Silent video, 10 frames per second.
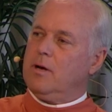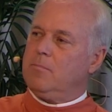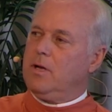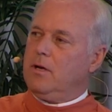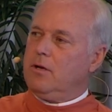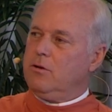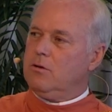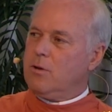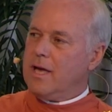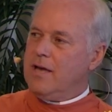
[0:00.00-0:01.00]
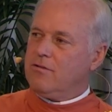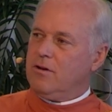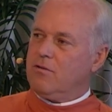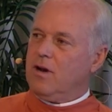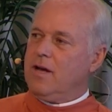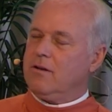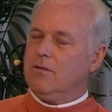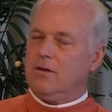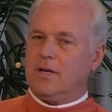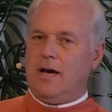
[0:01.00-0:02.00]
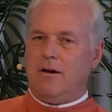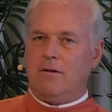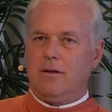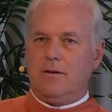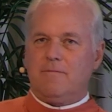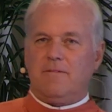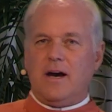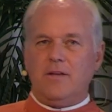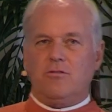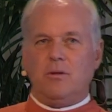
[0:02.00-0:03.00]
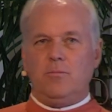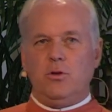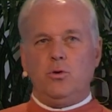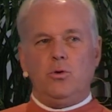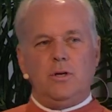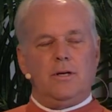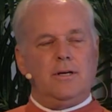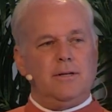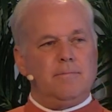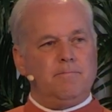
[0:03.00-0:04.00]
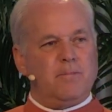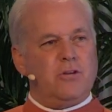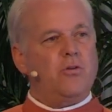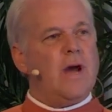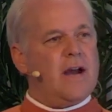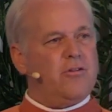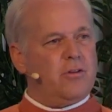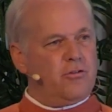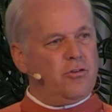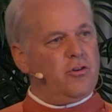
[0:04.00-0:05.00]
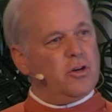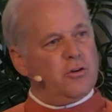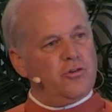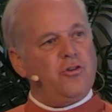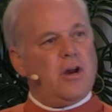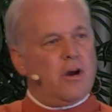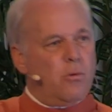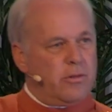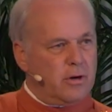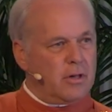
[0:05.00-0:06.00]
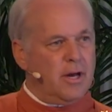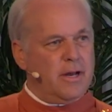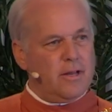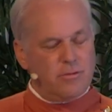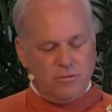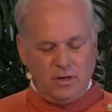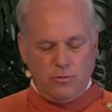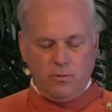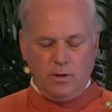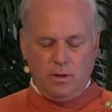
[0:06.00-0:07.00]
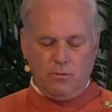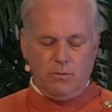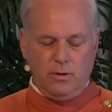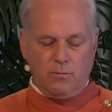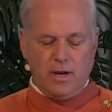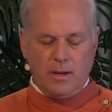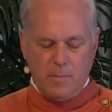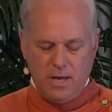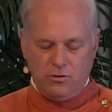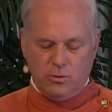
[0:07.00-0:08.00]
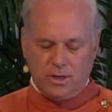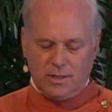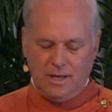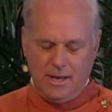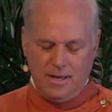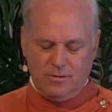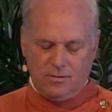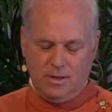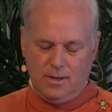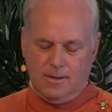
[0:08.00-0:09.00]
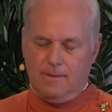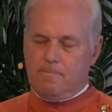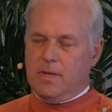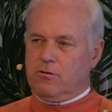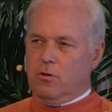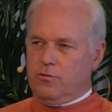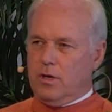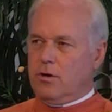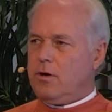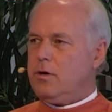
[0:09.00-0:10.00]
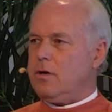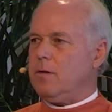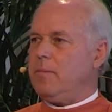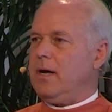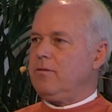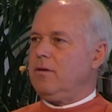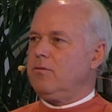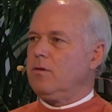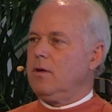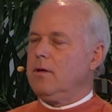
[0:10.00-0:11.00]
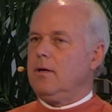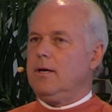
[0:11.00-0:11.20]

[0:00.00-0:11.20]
some new location trying to look out, find some new attraction so she could share with her clients, she could recommend to her clients. And so she had heard about this